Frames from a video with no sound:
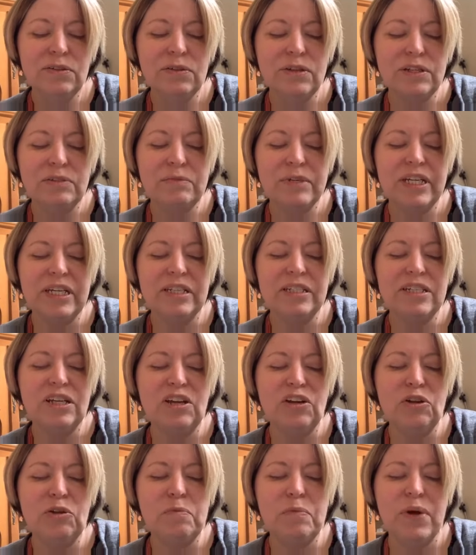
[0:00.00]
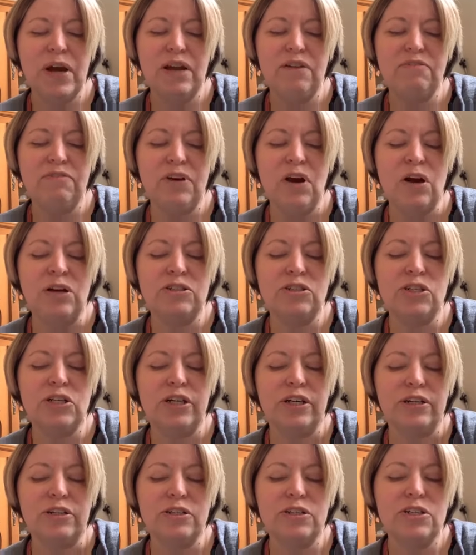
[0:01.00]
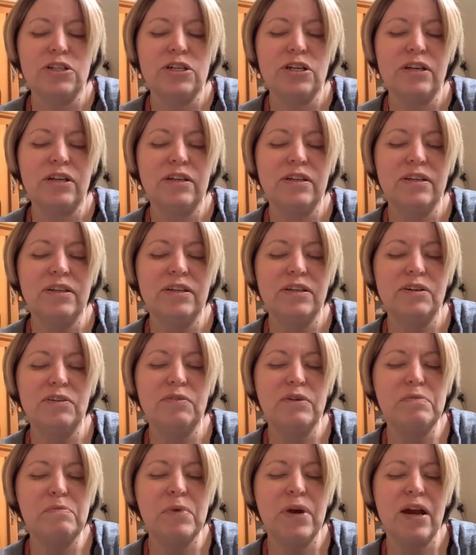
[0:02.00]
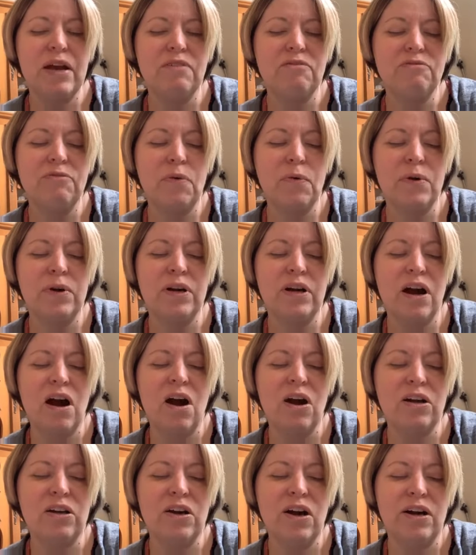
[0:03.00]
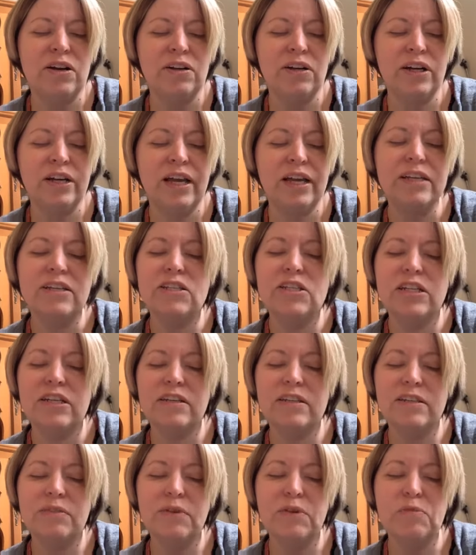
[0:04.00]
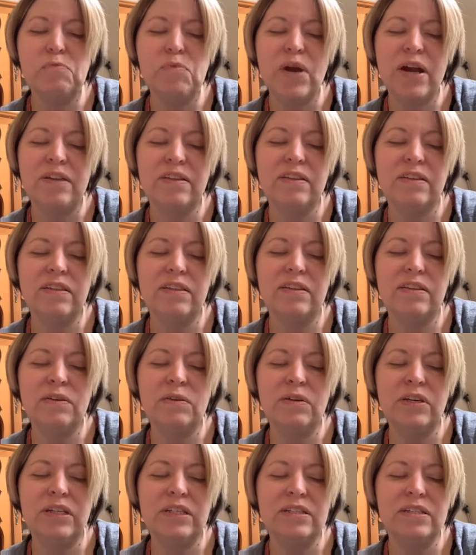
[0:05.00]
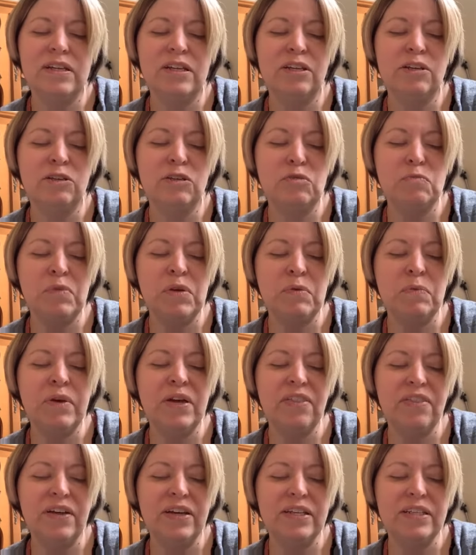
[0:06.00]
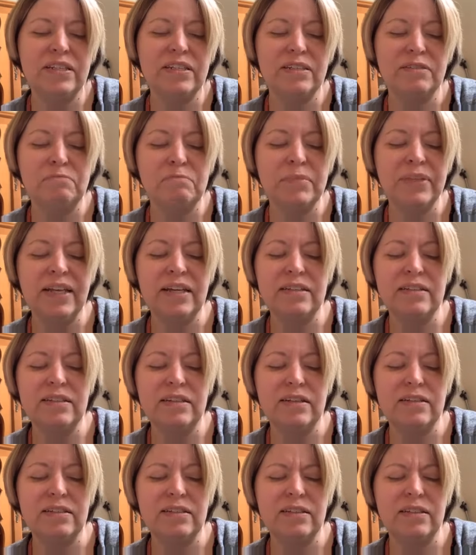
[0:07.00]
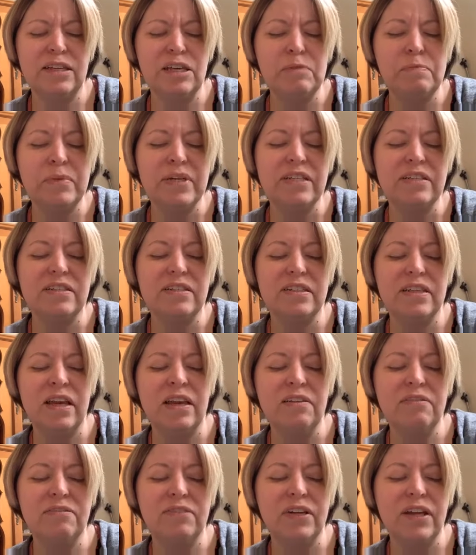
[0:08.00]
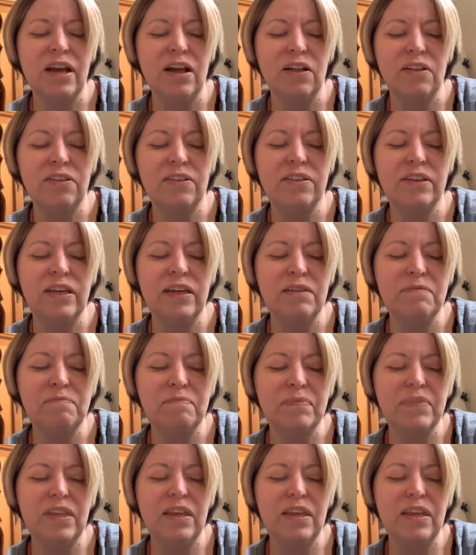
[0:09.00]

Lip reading: Lord, we continue to pray for our church. We pray for our congregation. We pray that you continue to be with us and bless us and keep us safe and healthy.